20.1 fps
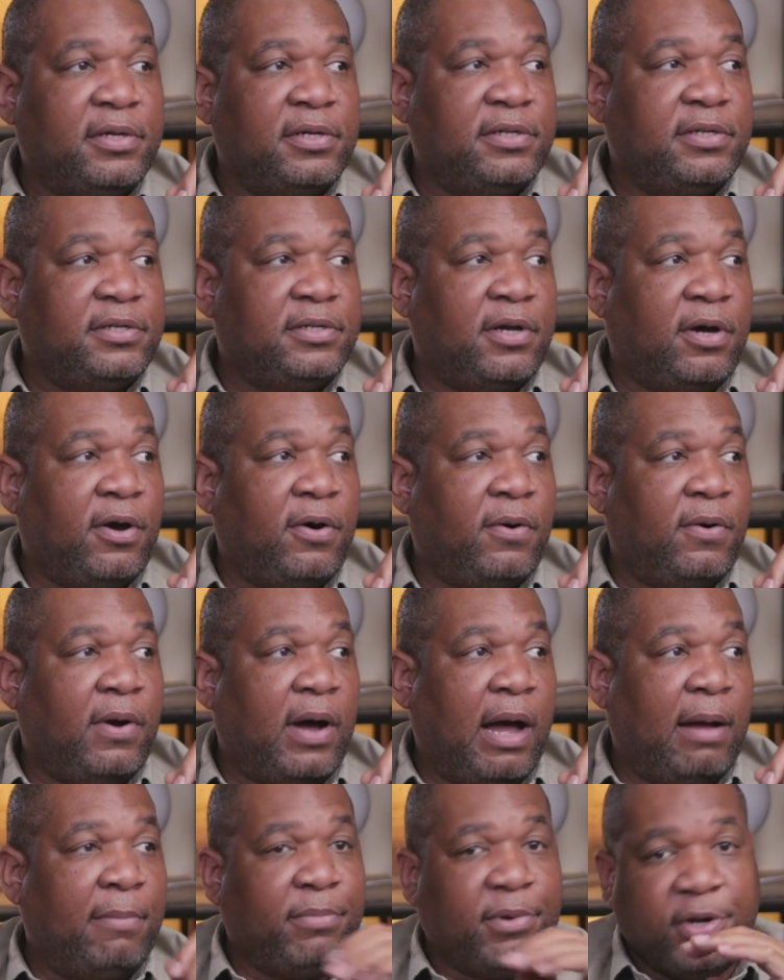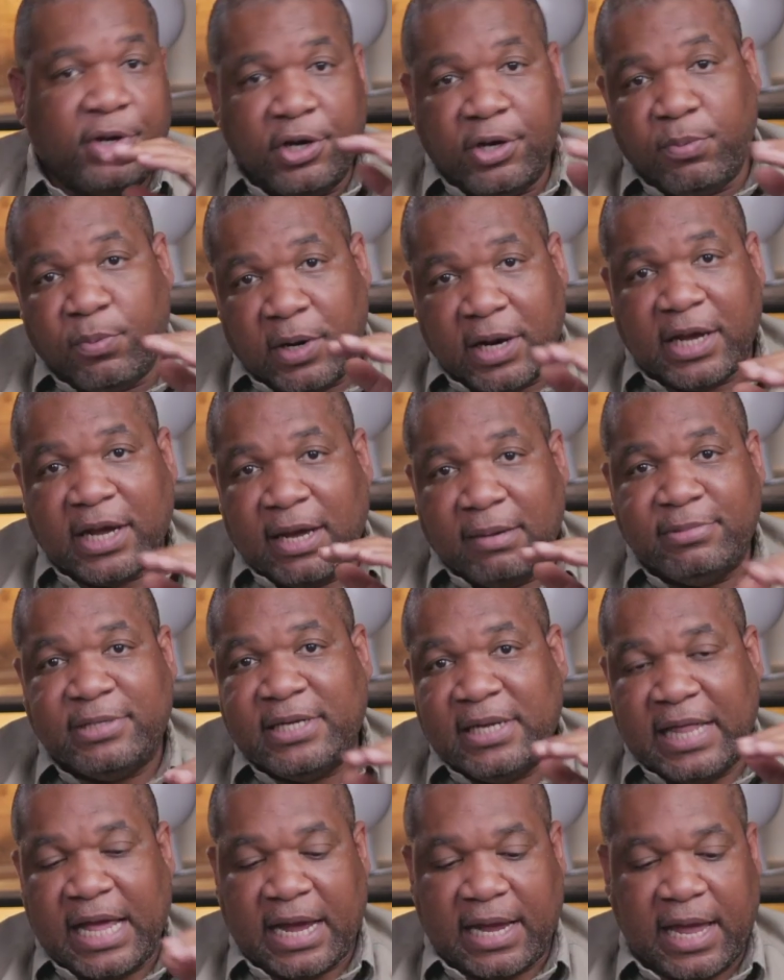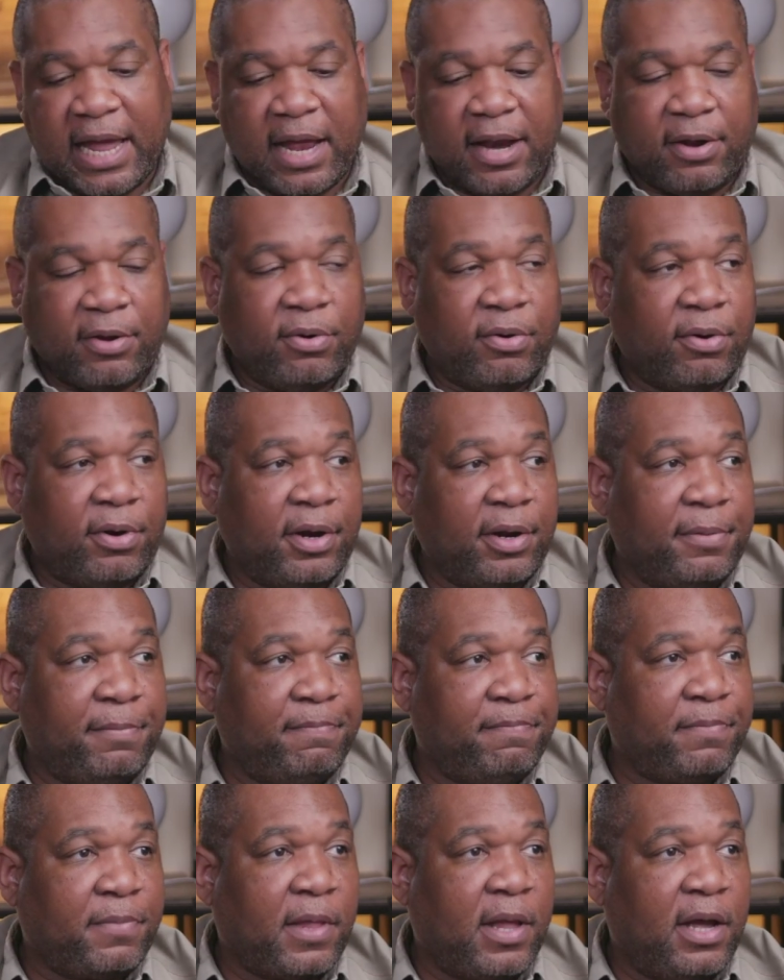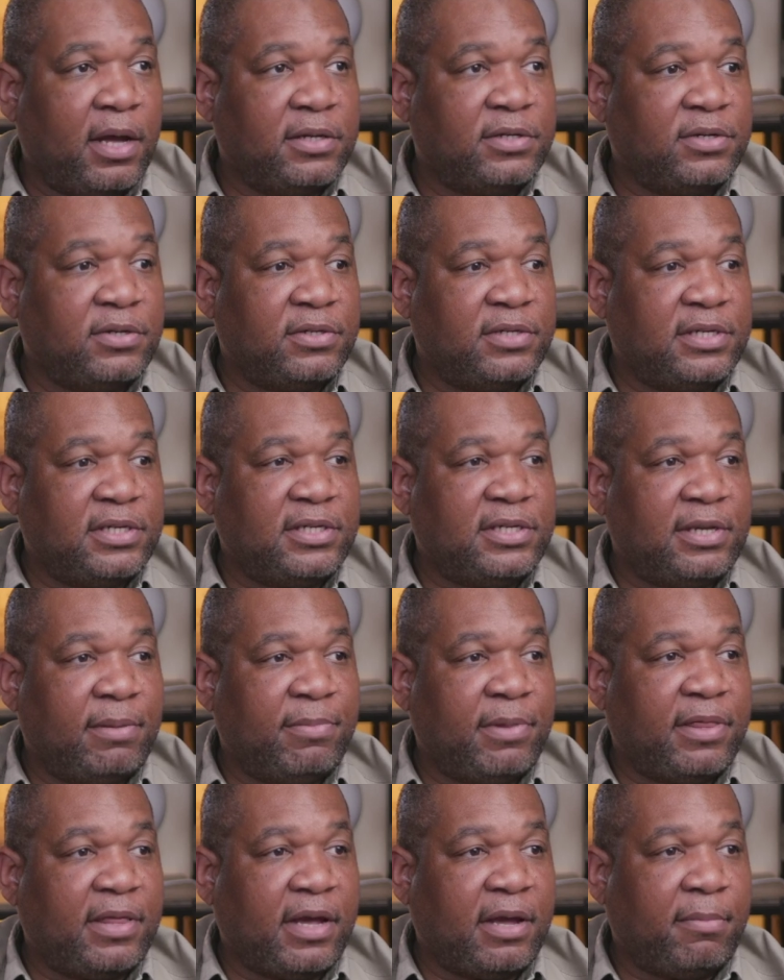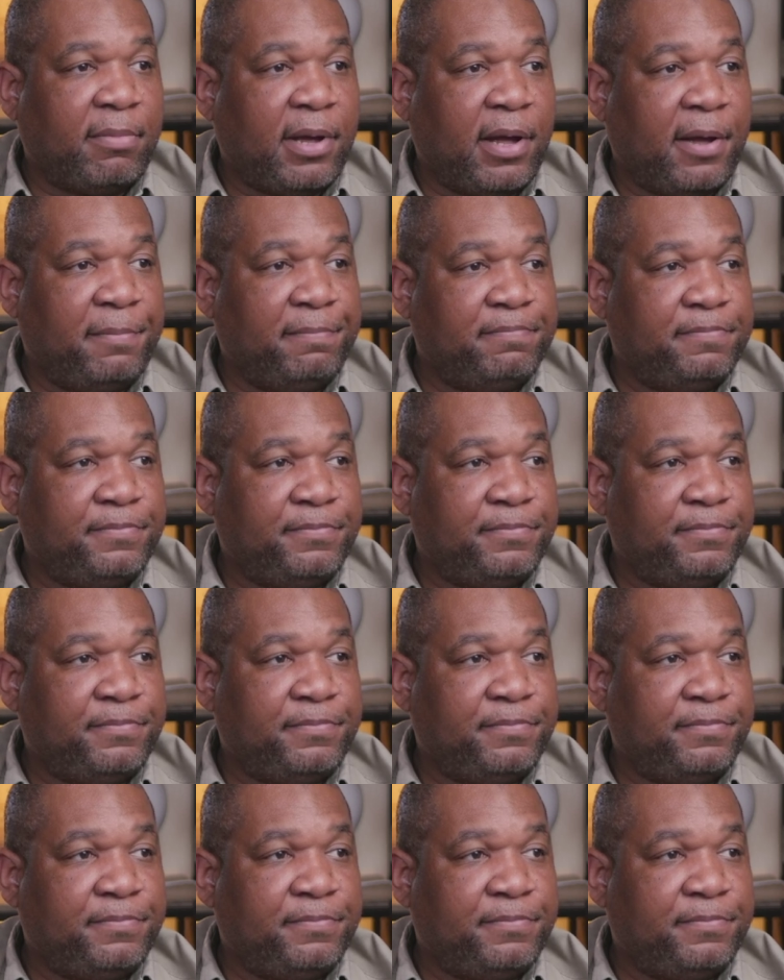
So I'm good when it comes to that category. So it's just something to think about.